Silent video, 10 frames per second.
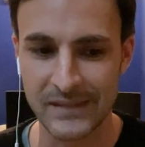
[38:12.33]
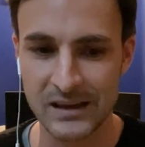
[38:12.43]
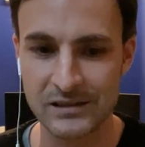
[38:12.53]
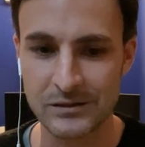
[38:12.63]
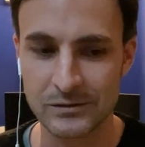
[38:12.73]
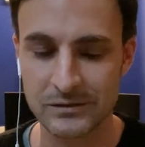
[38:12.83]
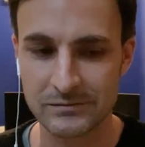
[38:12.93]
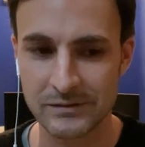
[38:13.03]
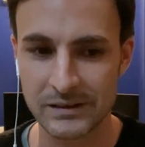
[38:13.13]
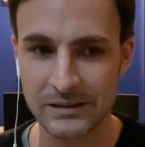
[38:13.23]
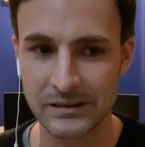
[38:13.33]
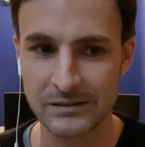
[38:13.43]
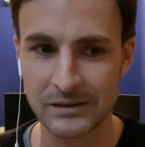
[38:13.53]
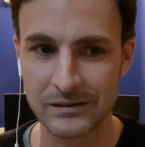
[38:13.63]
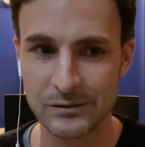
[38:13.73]
So
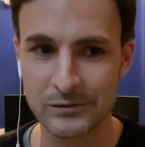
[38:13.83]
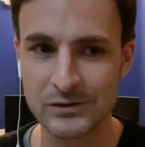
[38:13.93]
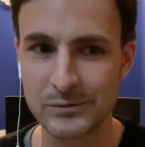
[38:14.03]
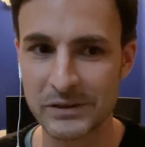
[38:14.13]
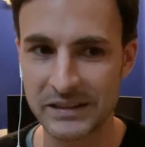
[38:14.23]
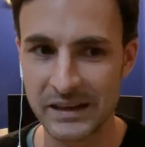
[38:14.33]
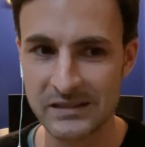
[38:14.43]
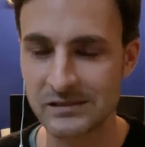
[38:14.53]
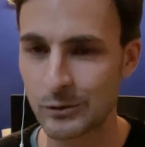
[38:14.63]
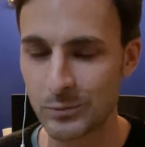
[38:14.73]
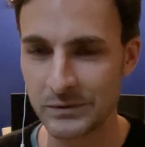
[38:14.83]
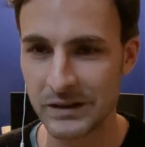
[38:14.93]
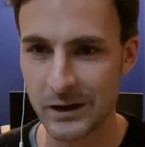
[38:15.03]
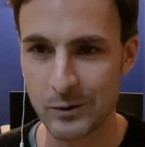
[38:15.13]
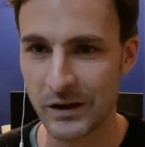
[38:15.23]
consumer tastes
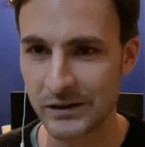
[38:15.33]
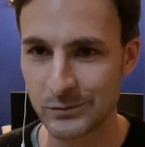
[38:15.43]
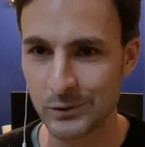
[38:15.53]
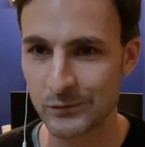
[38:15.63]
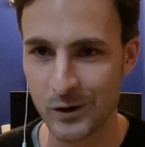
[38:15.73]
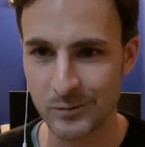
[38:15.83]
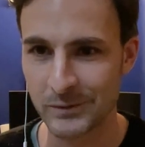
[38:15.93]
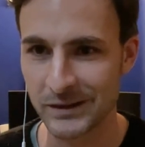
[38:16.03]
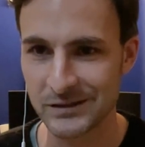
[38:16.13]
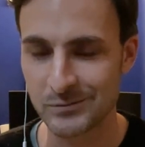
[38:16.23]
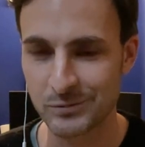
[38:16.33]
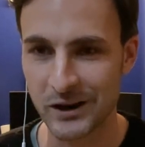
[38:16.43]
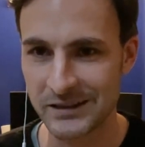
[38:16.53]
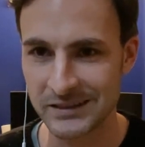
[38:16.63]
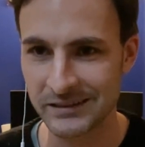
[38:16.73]
globally are quite uniform. Yeah? It's
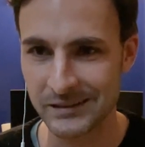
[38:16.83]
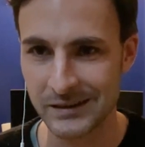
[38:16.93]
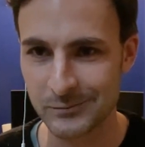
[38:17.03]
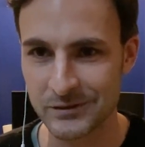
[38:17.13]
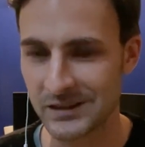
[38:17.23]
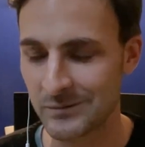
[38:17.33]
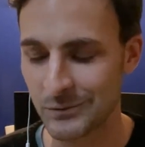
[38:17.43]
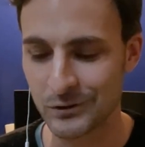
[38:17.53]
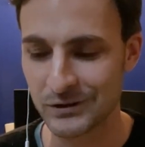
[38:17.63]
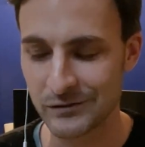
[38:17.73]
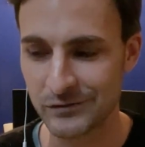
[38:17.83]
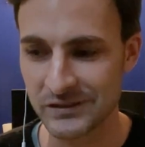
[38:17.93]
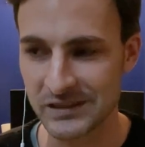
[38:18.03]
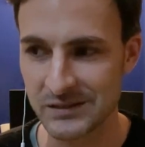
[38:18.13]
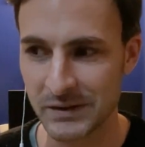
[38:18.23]
surprising, with some local
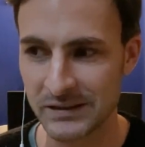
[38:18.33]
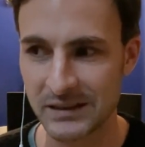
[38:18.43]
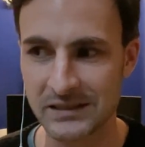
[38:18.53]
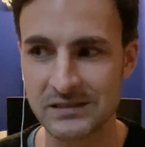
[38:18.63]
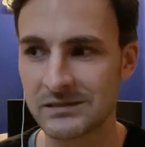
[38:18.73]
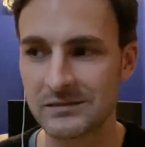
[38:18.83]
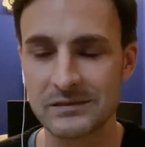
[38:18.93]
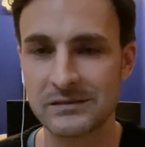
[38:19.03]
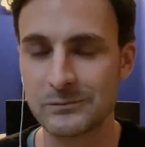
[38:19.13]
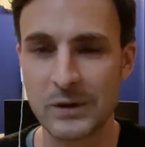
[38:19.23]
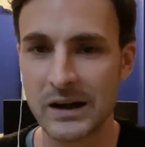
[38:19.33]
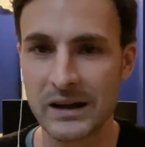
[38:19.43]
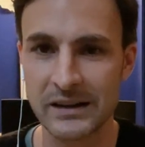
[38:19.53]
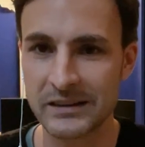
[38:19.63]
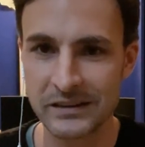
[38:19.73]
differences, but that's why
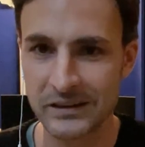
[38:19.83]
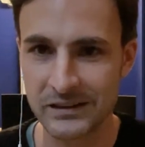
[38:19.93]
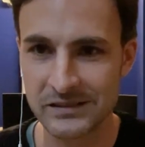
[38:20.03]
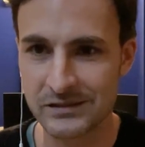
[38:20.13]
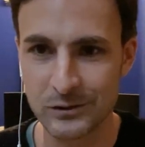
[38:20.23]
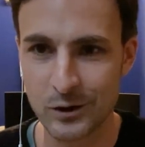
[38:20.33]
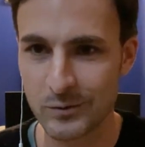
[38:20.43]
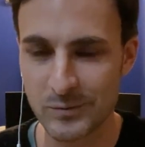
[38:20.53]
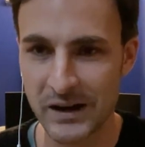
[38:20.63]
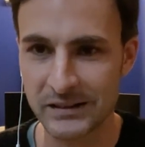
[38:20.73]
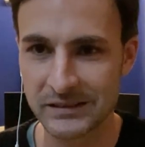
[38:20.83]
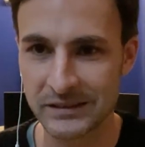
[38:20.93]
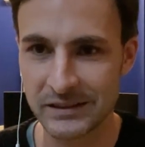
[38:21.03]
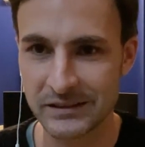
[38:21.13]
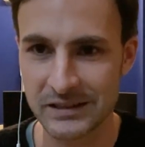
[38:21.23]
IKEA is the global market
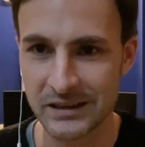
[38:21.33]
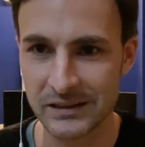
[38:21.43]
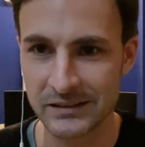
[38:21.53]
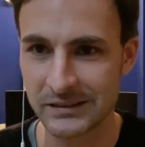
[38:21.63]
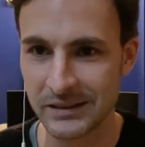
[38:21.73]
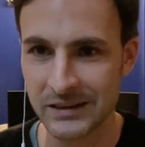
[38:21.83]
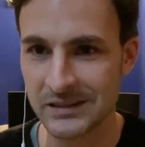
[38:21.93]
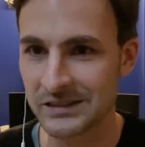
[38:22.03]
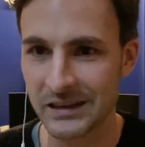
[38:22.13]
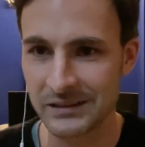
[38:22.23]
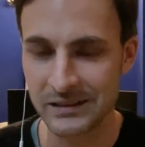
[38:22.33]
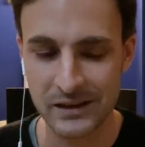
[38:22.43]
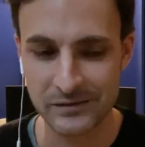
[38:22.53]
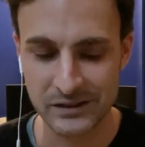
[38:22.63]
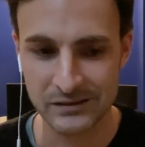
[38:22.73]
leader selling
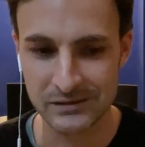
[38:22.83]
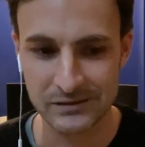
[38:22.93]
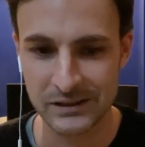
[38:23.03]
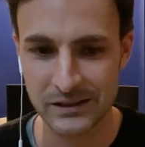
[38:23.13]
Scandinavian